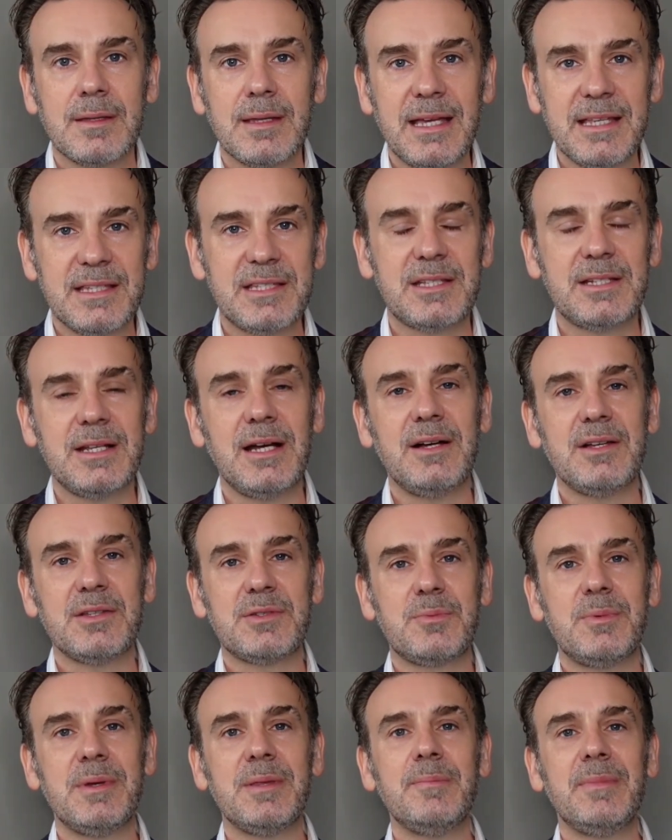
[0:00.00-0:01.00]
It
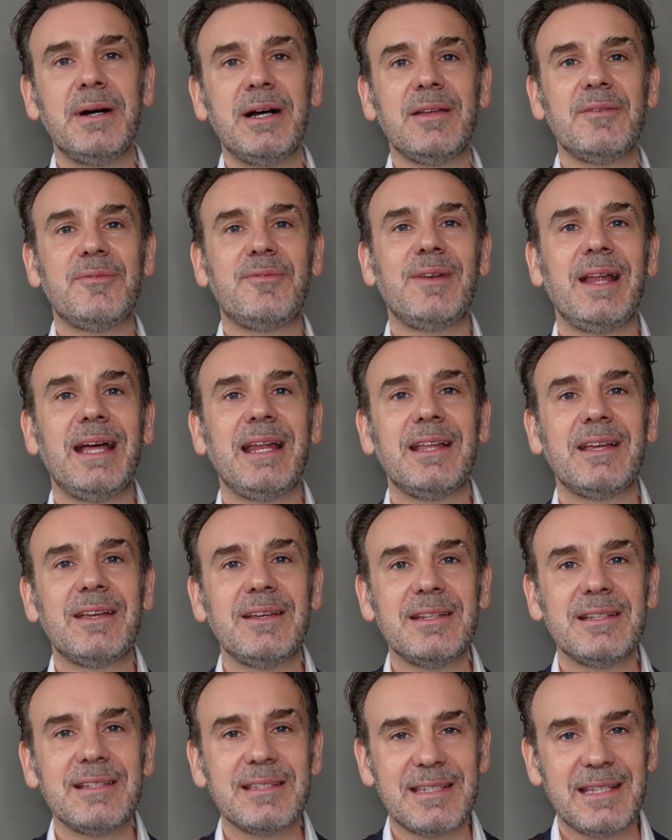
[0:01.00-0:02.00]
starts with Mike
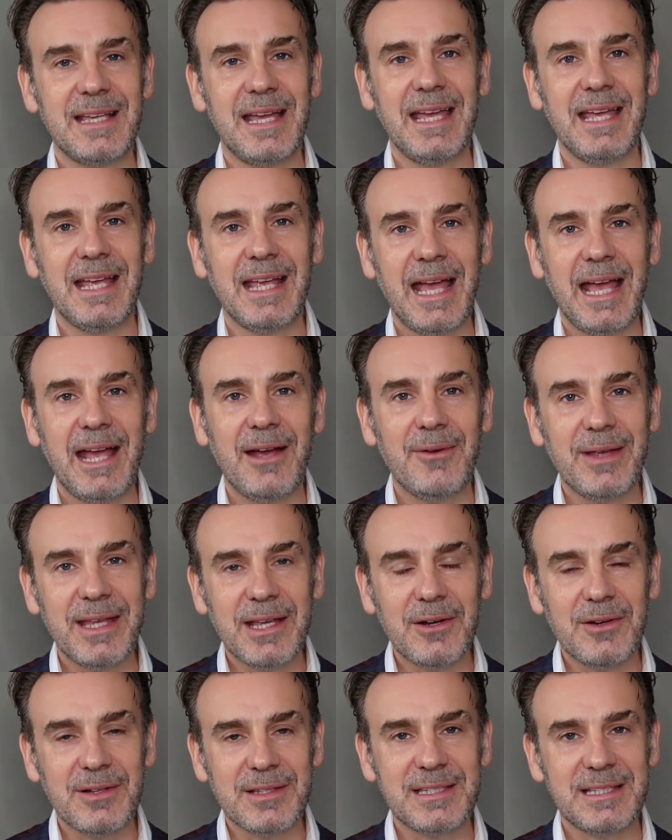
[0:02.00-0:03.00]
Flanagan saying how he
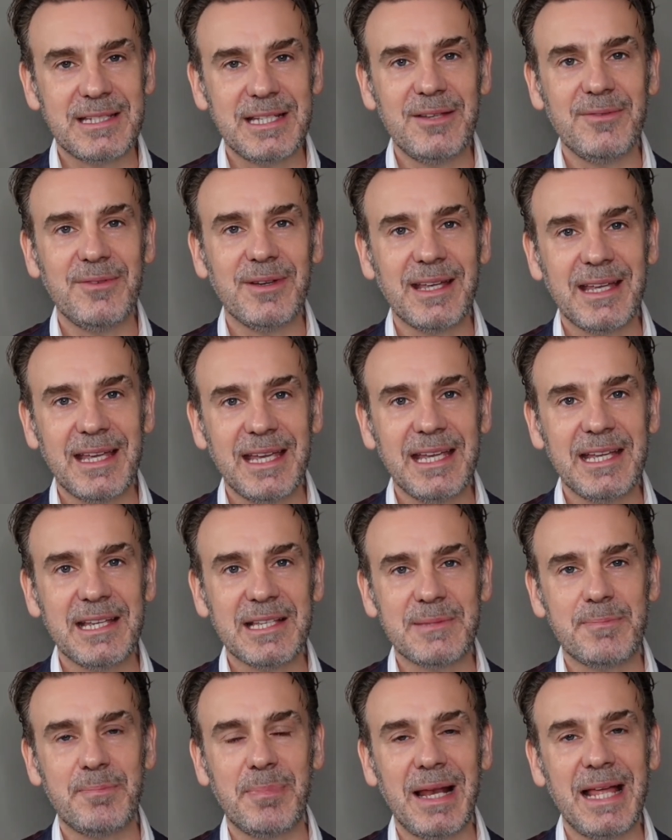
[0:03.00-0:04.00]
got Stephen
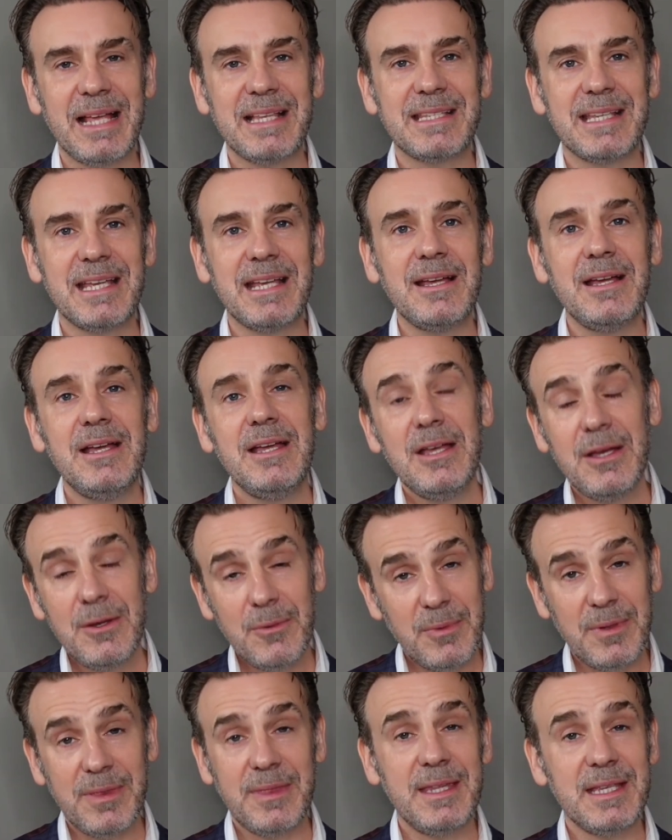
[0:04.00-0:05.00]
King's blessing
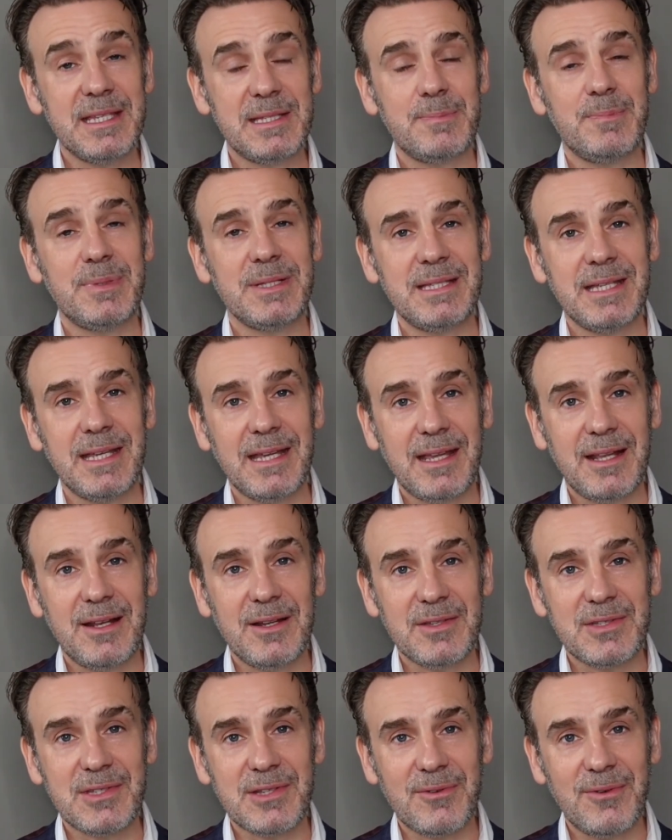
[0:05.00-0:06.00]
with this
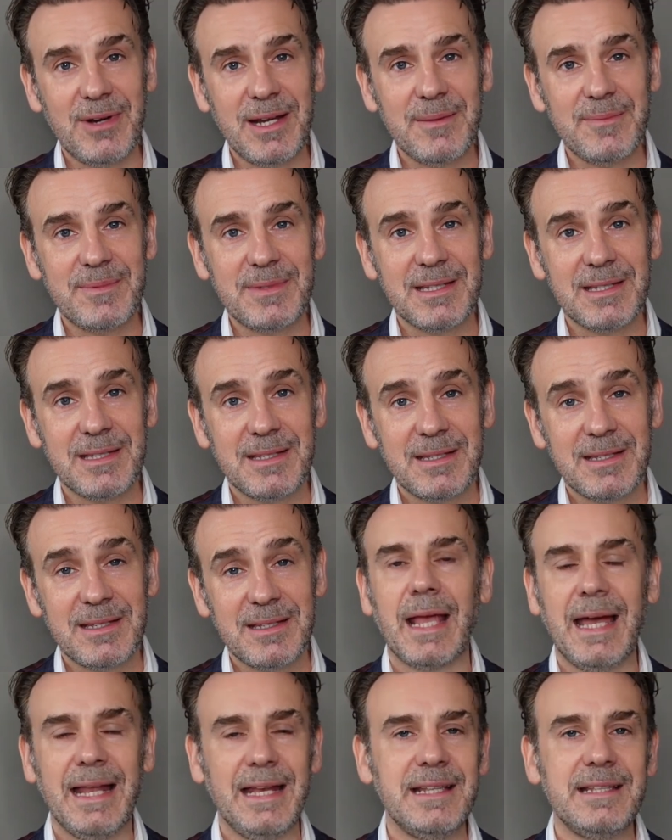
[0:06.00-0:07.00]
particular script,
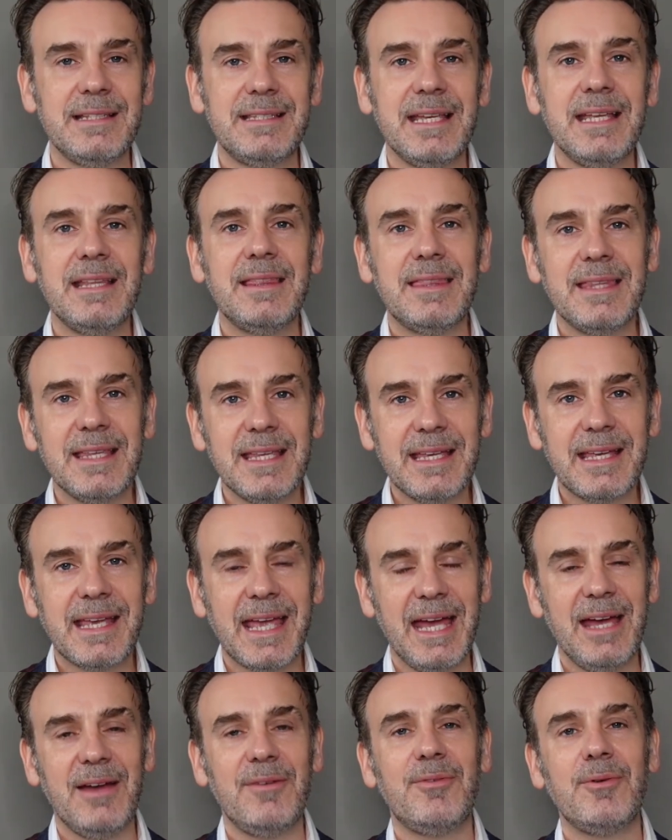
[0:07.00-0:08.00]
and indeed the
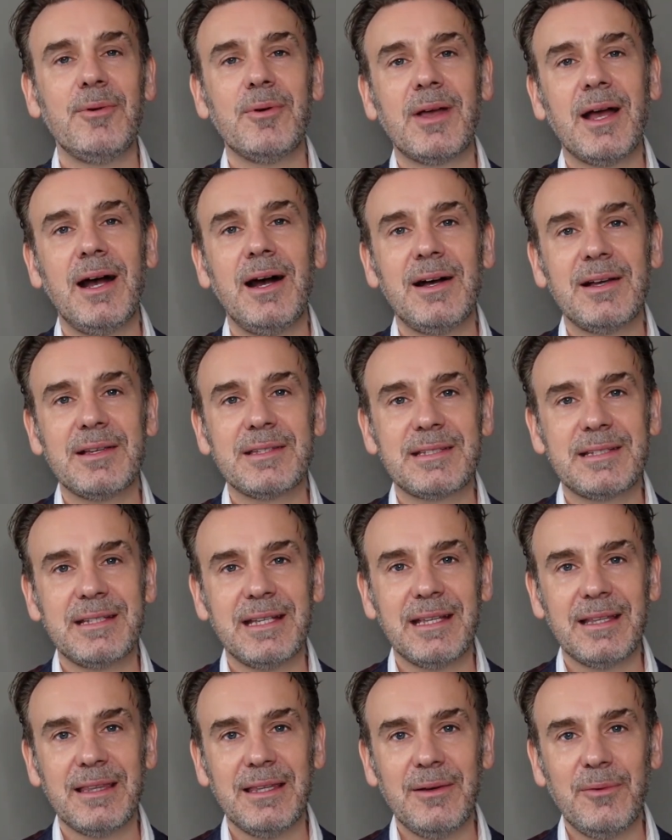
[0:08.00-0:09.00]
careful
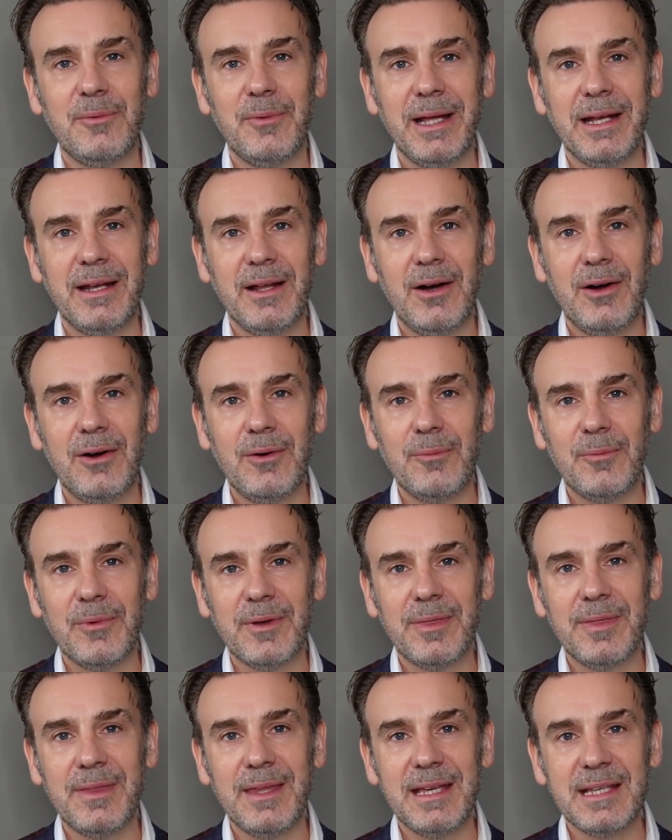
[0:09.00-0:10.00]
casting that went on
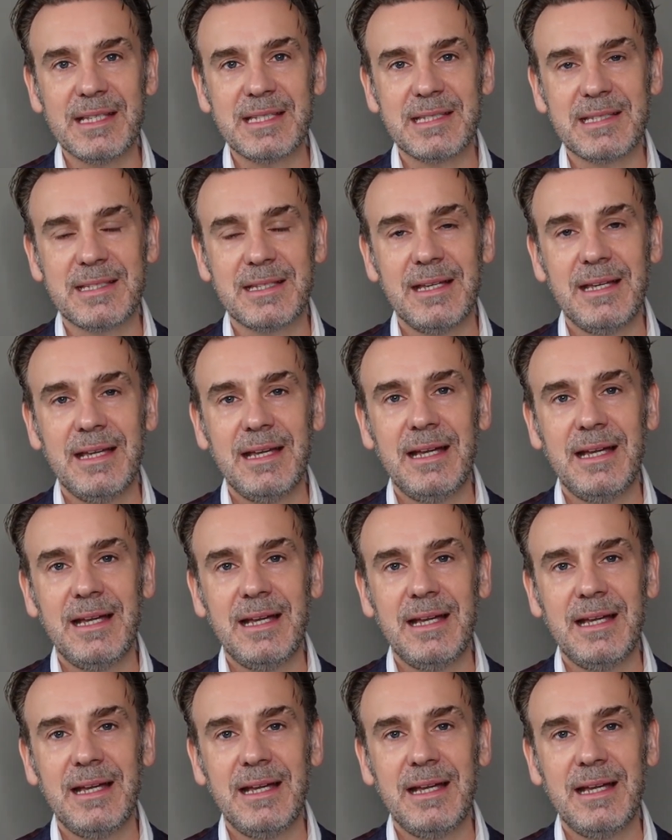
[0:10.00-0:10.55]
with this,